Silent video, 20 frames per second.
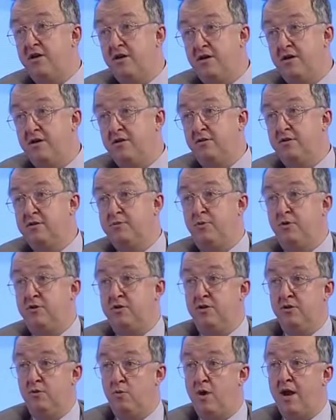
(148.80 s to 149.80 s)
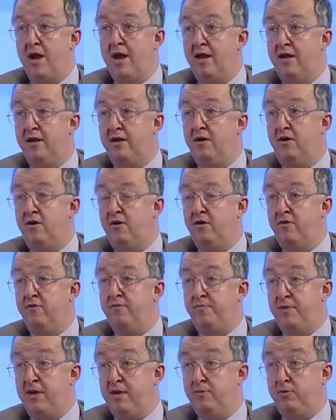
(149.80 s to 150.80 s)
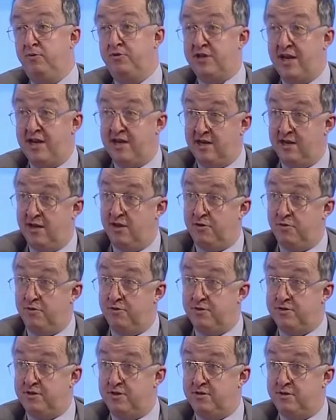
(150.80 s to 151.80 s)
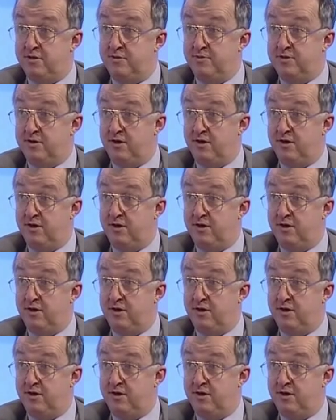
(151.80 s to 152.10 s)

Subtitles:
hurdles put in the way of people taking it through the system.